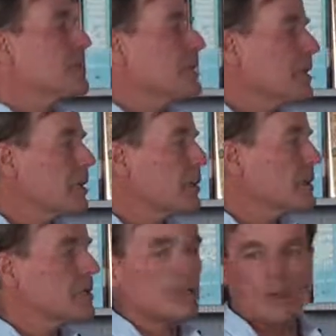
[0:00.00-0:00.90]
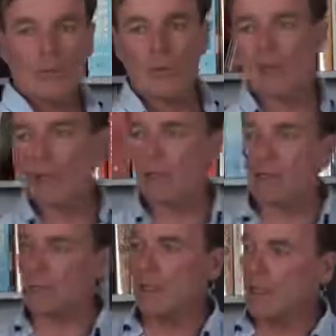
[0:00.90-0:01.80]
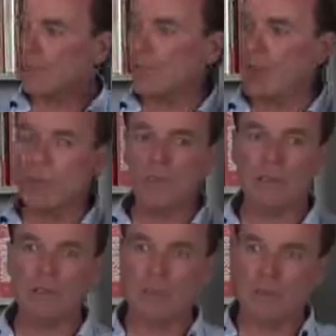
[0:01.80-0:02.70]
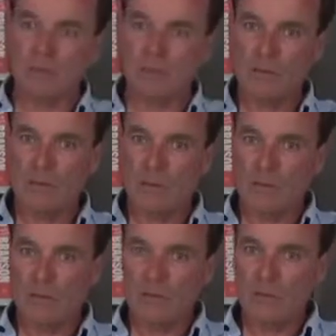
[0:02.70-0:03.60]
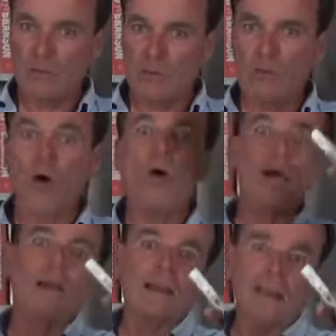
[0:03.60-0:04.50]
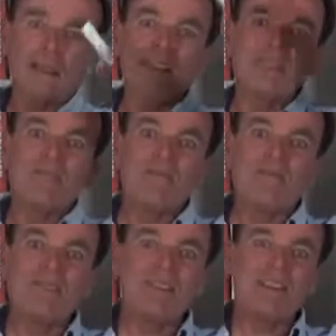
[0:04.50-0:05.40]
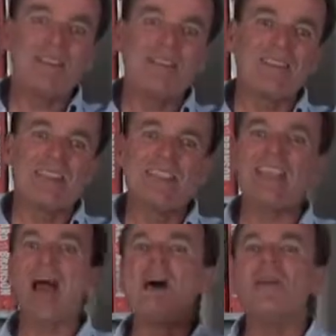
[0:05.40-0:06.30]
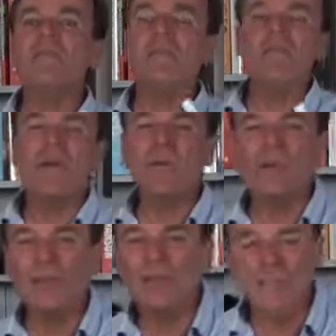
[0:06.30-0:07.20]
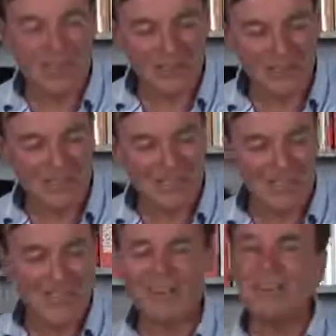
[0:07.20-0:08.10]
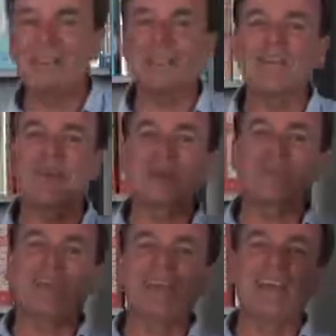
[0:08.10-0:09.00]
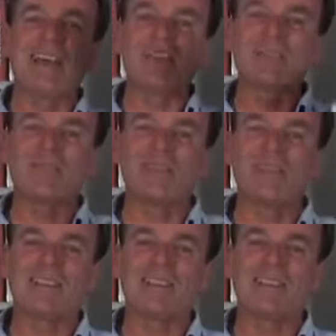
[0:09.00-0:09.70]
to starting a business. Who here actually has their own business? I actually have to go. oh, okay. You said something about yeah, oh, no, my apologies. I got I got really banged on. Yeah, that's all right.